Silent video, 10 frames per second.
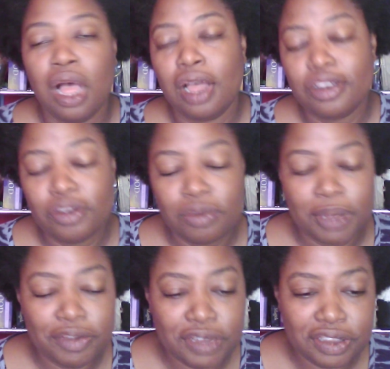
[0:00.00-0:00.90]
I do
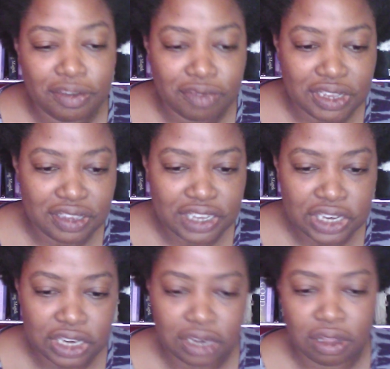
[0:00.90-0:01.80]
my recent reads
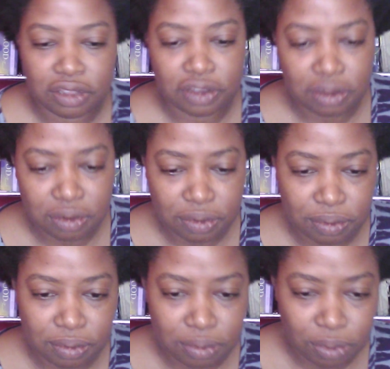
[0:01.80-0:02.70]
here and also
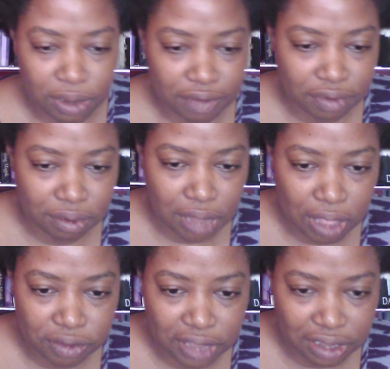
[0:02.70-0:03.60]
whatever
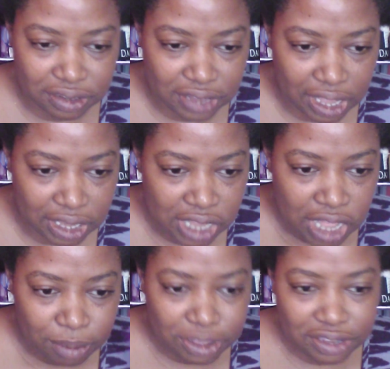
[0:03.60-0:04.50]
else I decide.
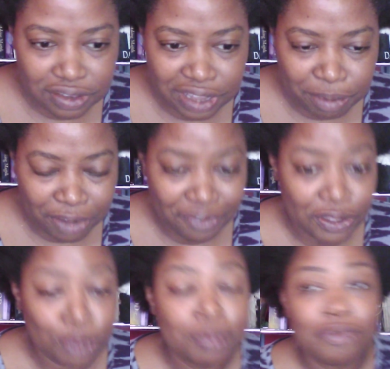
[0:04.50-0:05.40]
This is like my
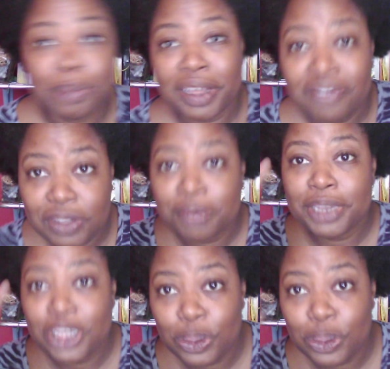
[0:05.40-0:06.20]
filming